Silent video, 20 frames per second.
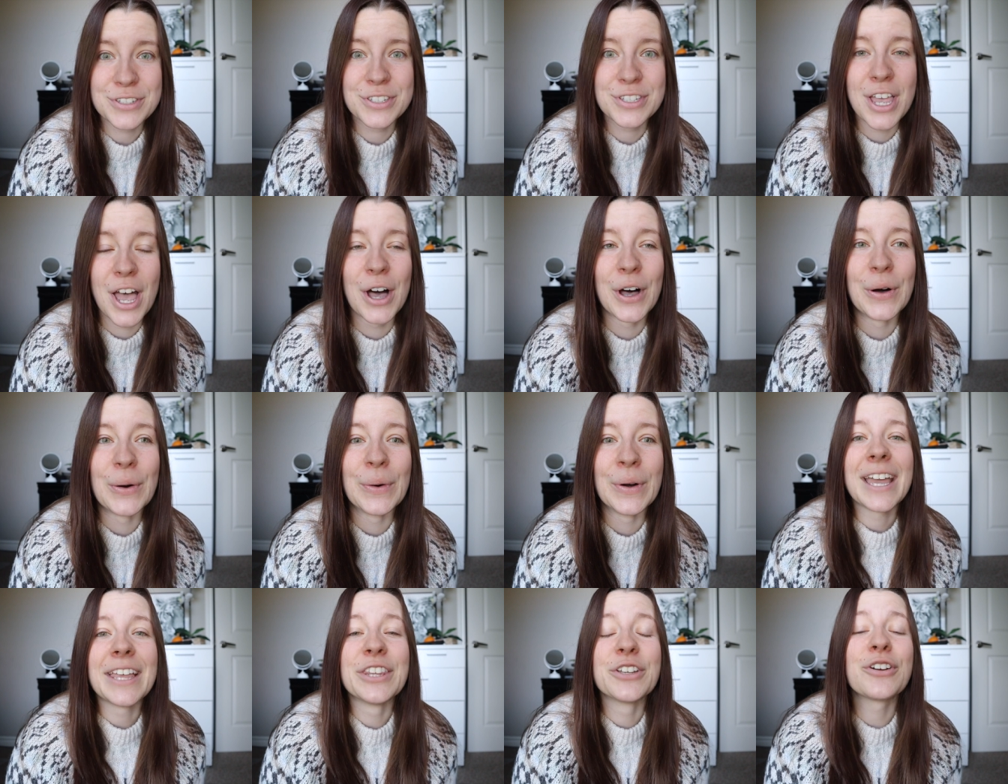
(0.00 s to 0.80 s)

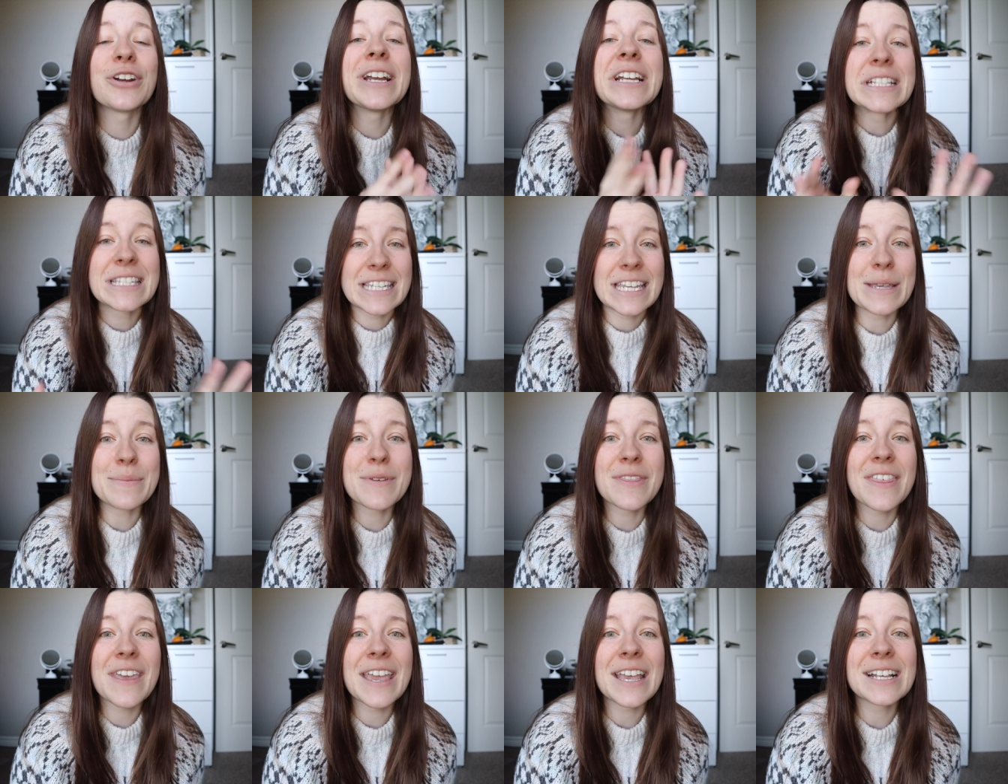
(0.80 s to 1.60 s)
So in the grand scheme
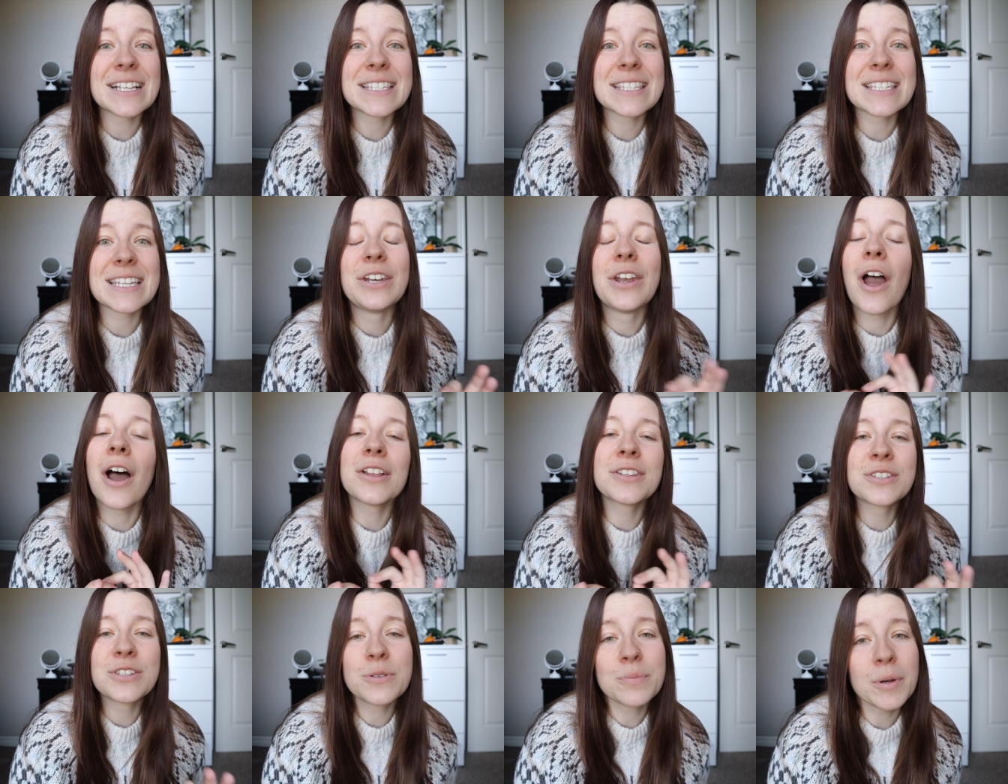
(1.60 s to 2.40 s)
of things,
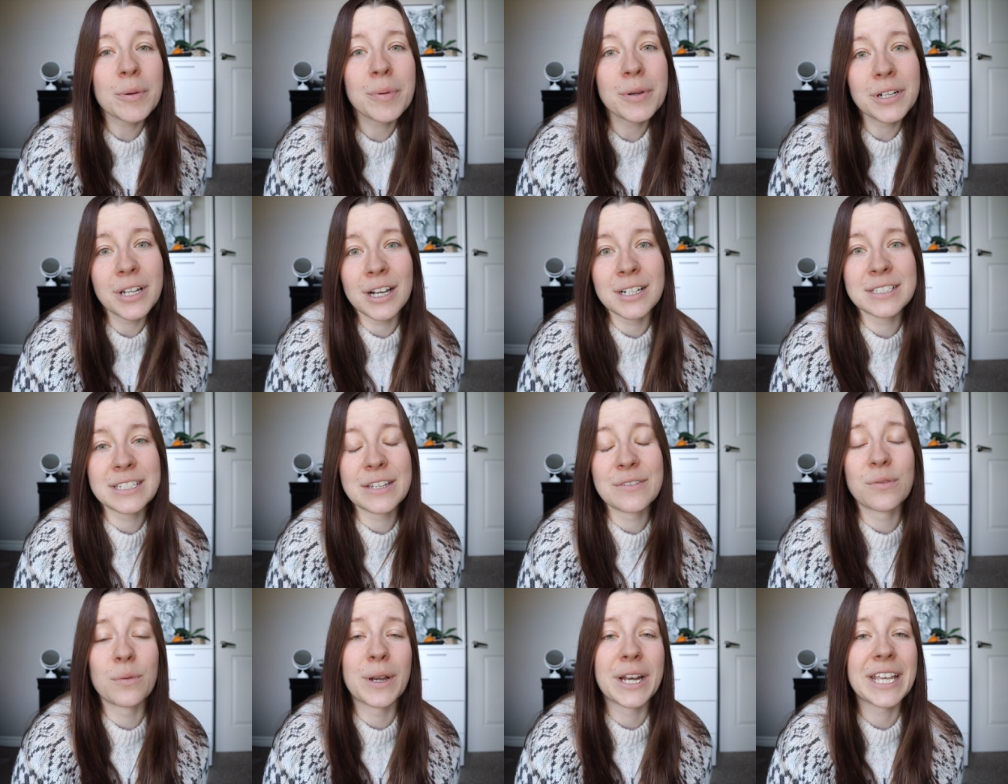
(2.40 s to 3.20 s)
not super
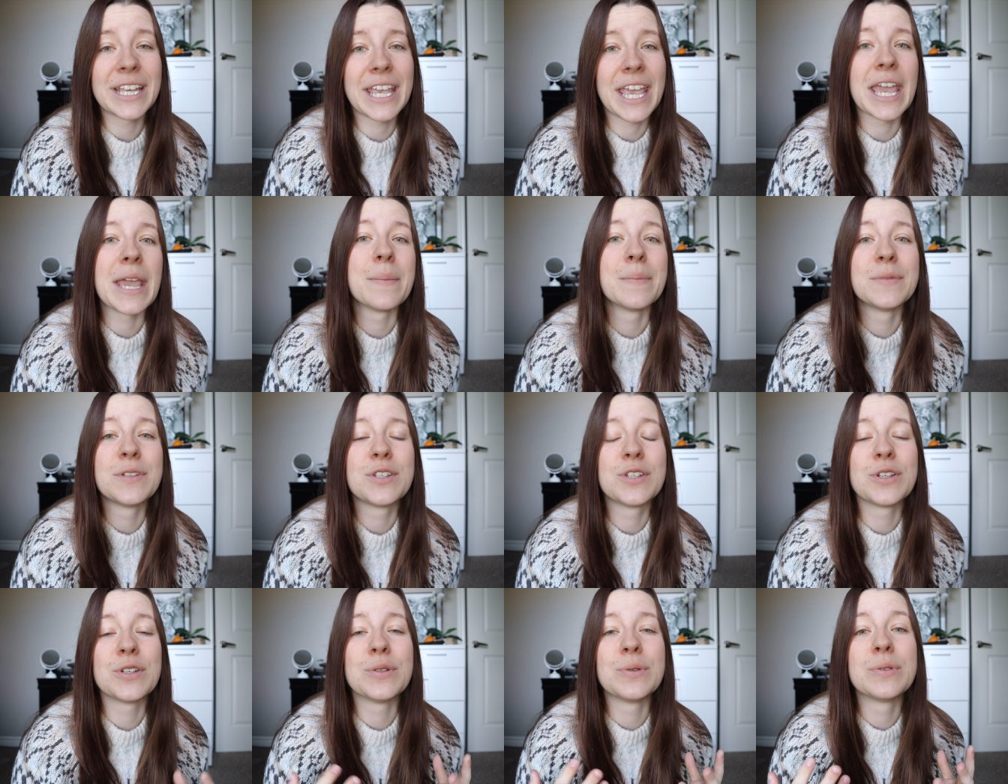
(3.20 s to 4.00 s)
productive when it came
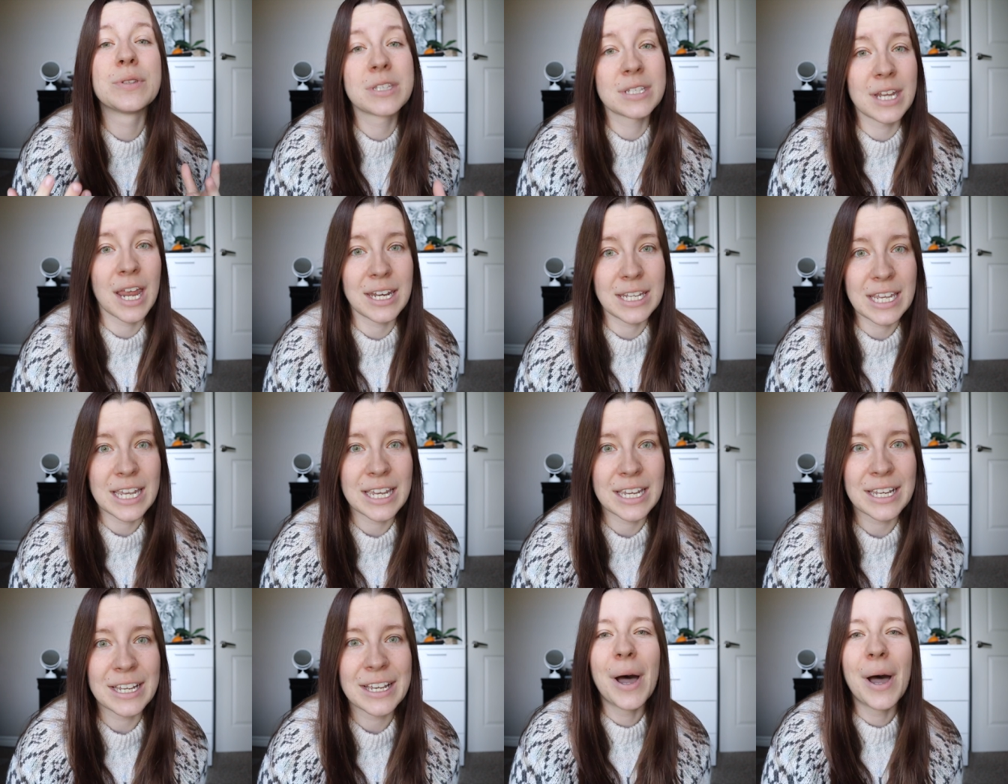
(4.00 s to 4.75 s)
to studying.